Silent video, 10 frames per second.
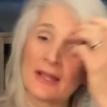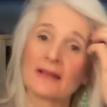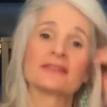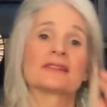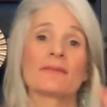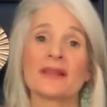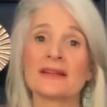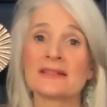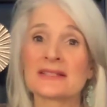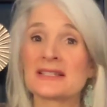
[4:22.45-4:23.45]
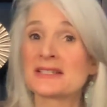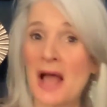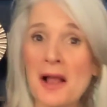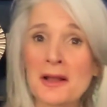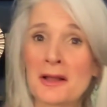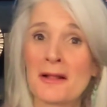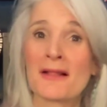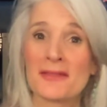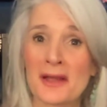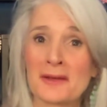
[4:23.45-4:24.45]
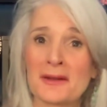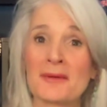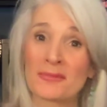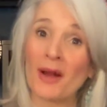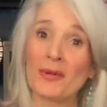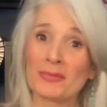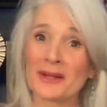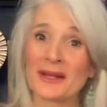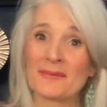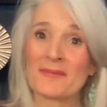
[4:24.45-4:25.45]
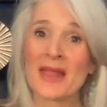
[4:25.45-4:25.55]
If something is stuck, then probably.